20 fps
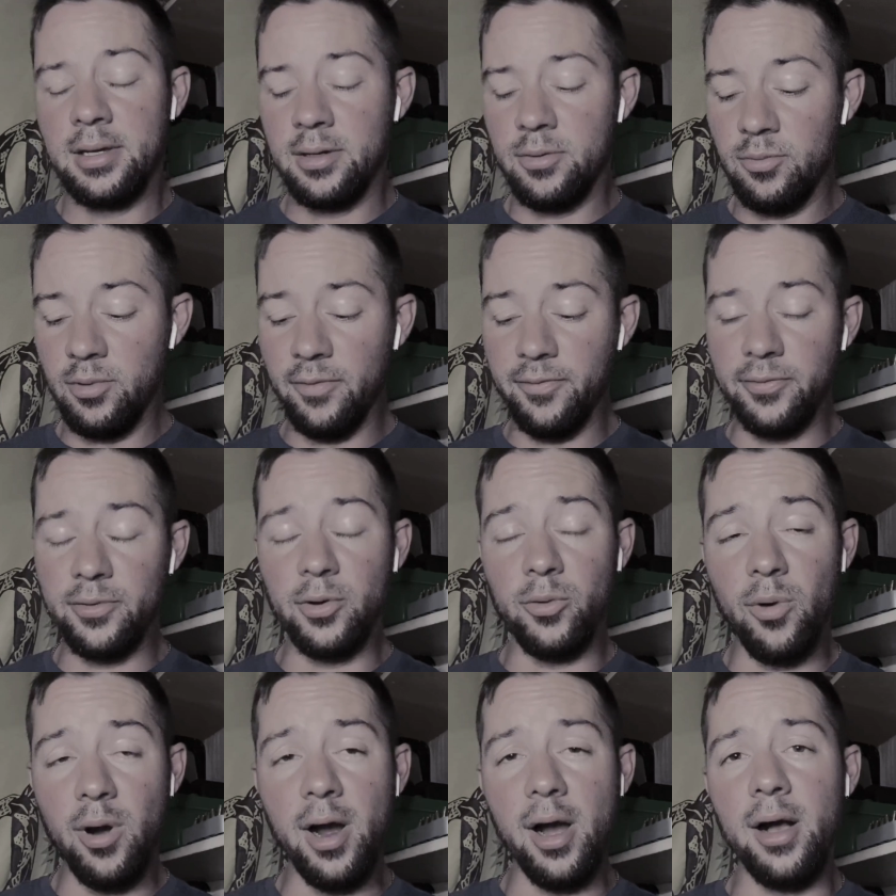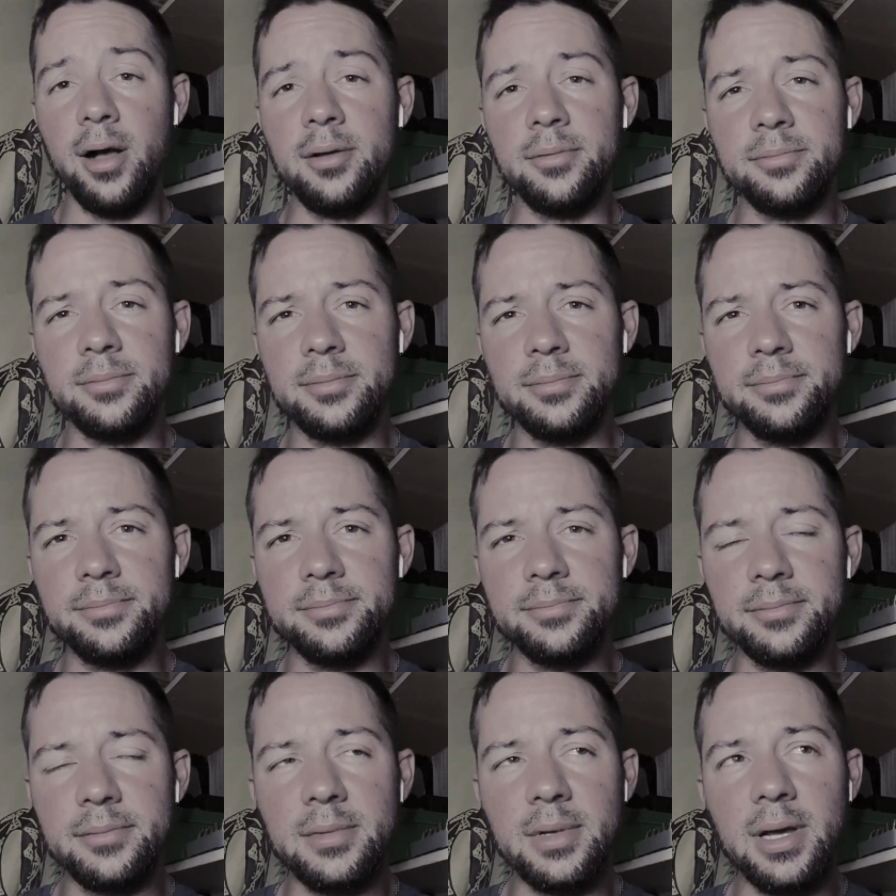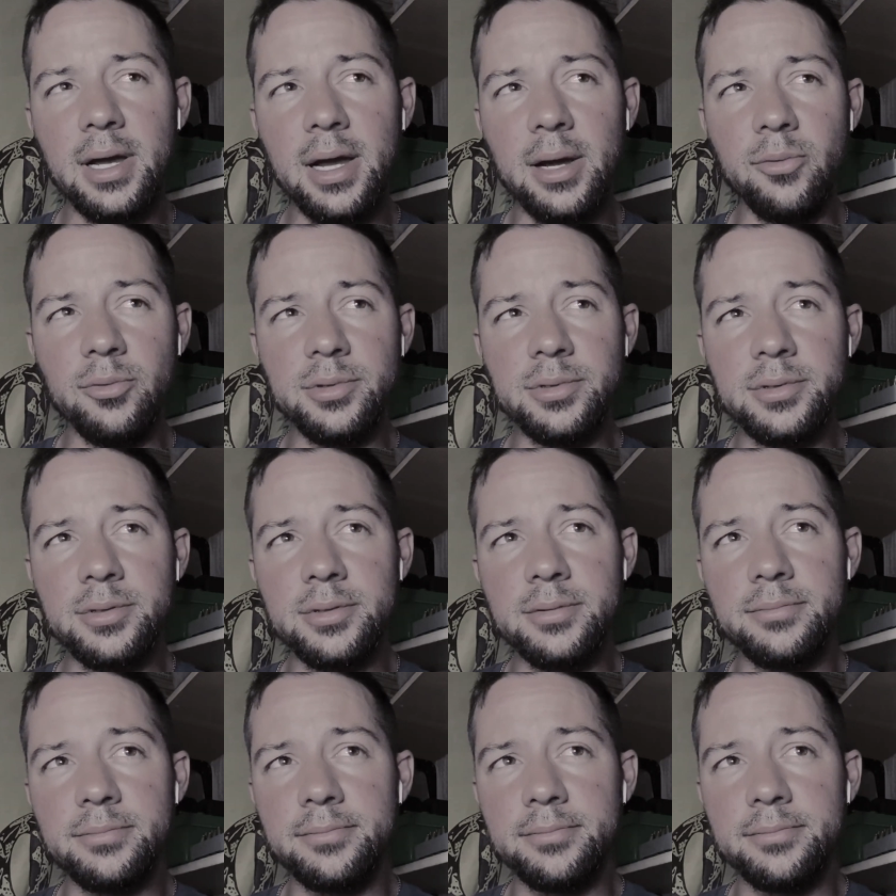well, for a while, I was